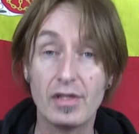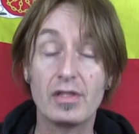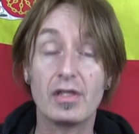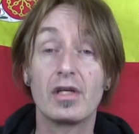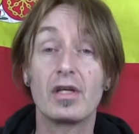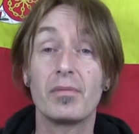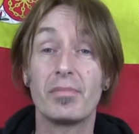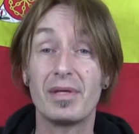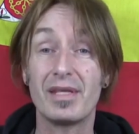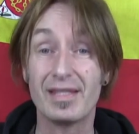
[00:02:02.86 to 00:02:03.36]
it's
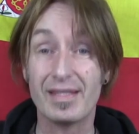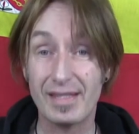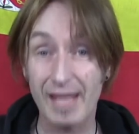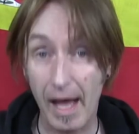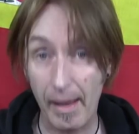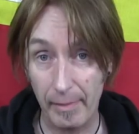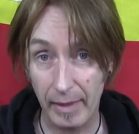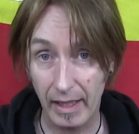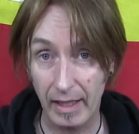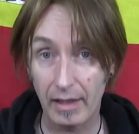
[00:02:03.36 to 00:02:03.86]
going to be
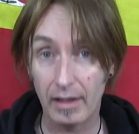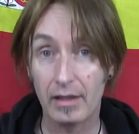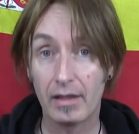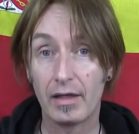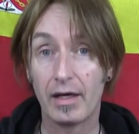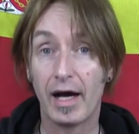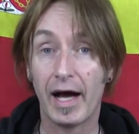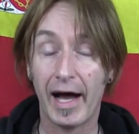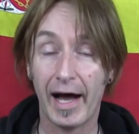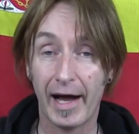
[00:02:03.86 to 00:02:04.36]
saben
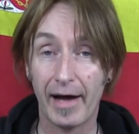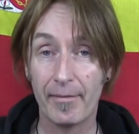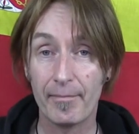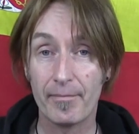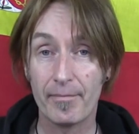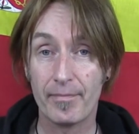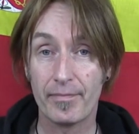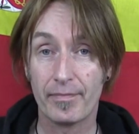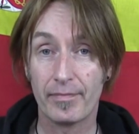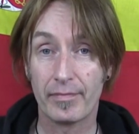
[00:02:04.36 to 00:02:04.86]
a.
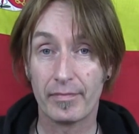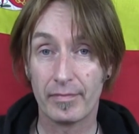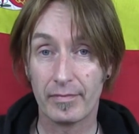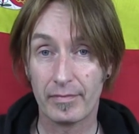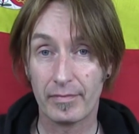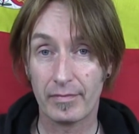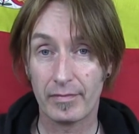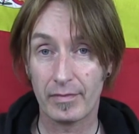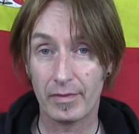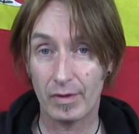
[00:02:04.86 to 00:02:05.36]

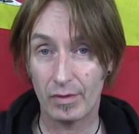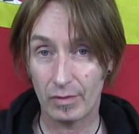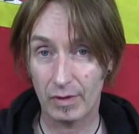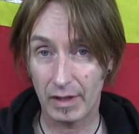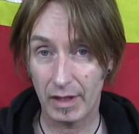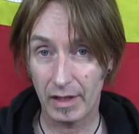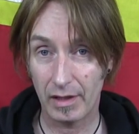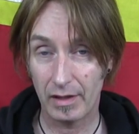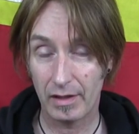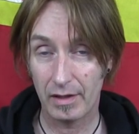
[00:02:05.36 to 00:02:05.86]

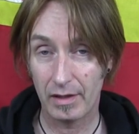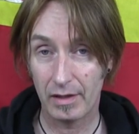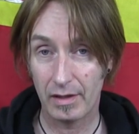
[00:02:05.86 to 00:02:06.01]
Okay?